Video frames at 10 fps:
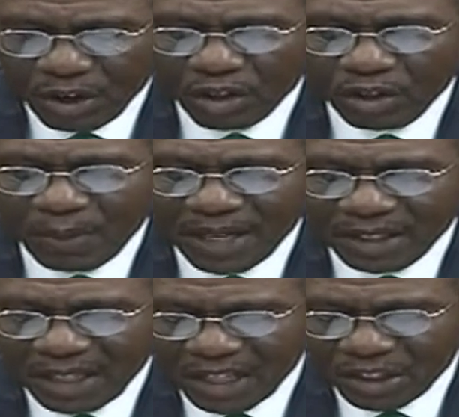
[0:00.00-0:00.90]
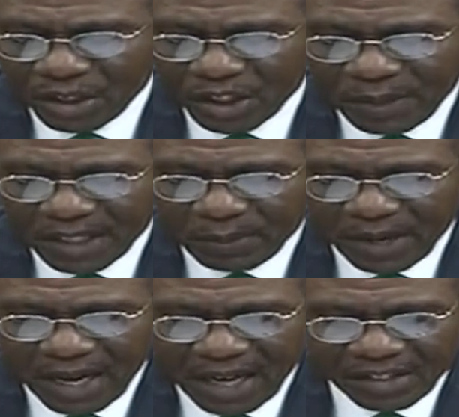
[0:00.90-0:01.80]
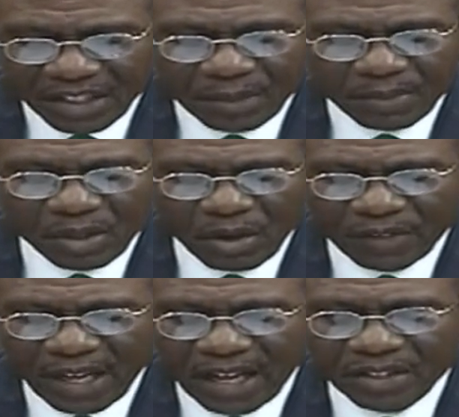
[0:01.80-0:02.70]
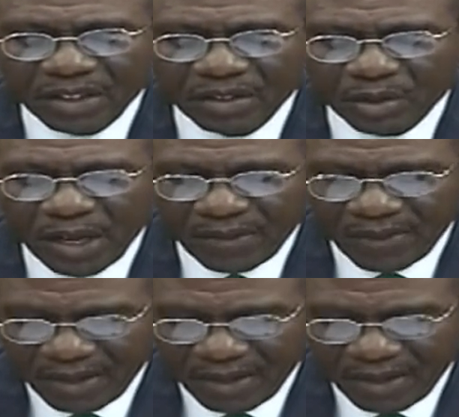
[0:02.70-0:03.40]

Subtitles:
automatic adjustment mechanisms of the exchange rate